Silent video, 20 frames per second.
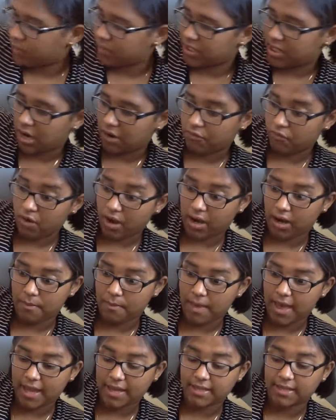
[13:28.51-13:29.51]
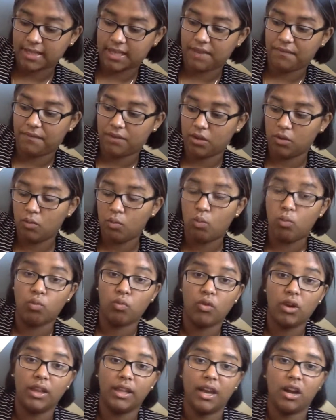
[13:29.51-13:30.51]
which I recommend if you
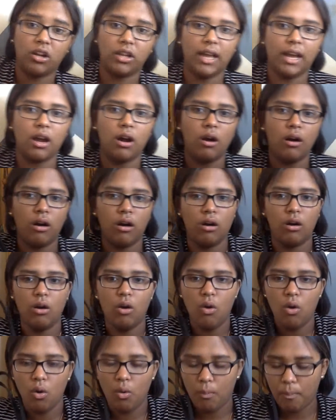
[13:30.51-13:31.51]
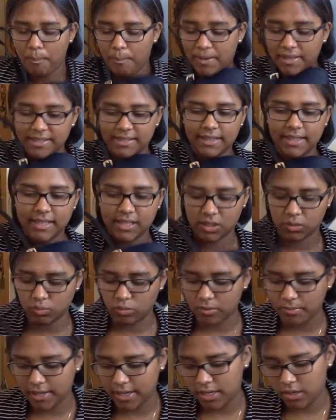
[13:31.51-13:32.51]
really are like a
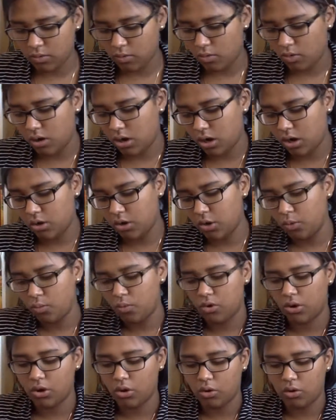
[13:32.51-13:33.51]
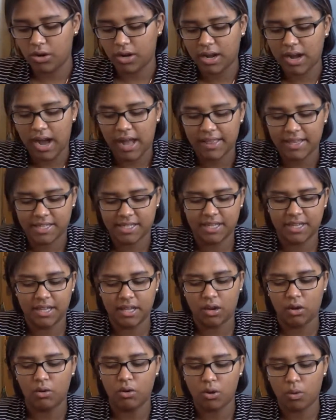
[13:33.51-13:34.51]
businesswoman or you go to college and
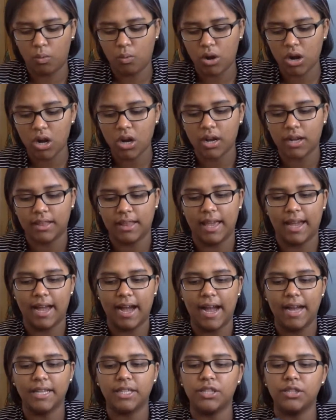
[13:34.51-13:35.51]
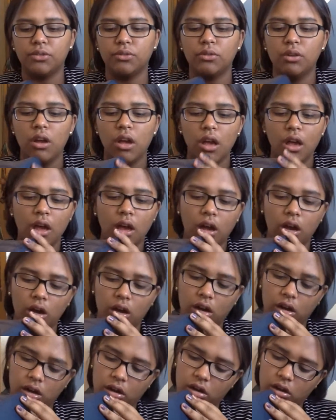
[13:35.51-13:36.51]
then go to work like I do,
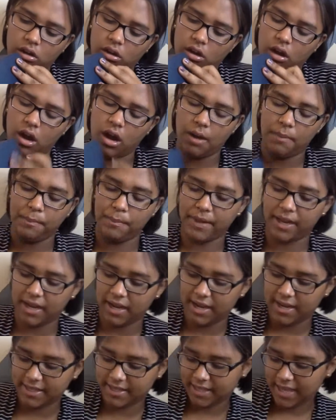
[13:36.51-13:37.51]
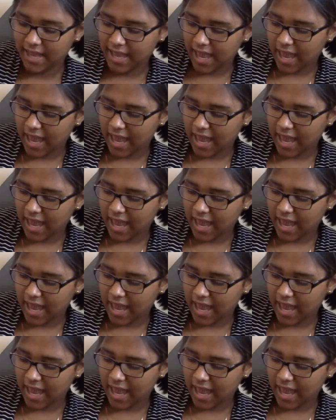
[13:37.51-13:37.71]
because